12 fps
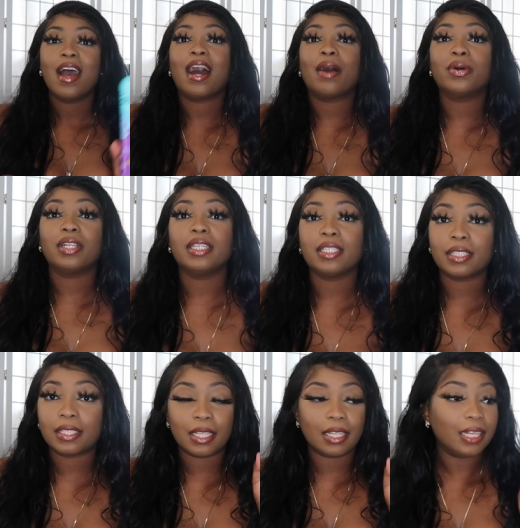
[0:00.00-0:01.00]
I will link
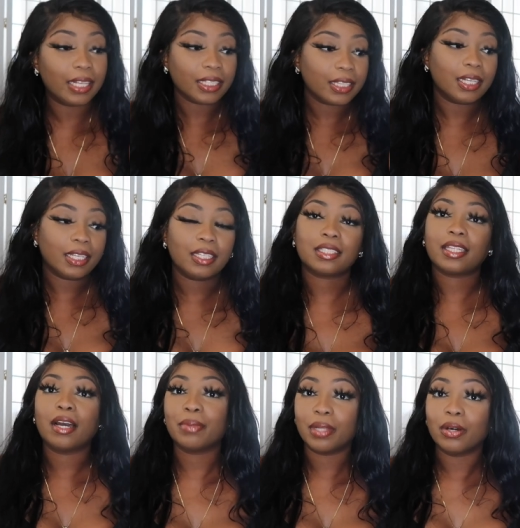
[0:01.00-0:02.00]
link the link
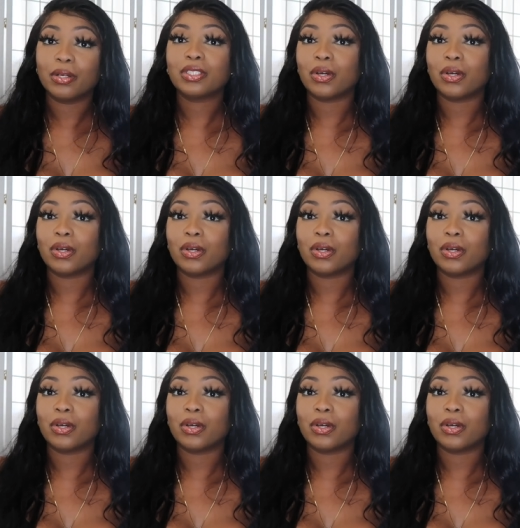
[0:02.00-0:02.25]
down below.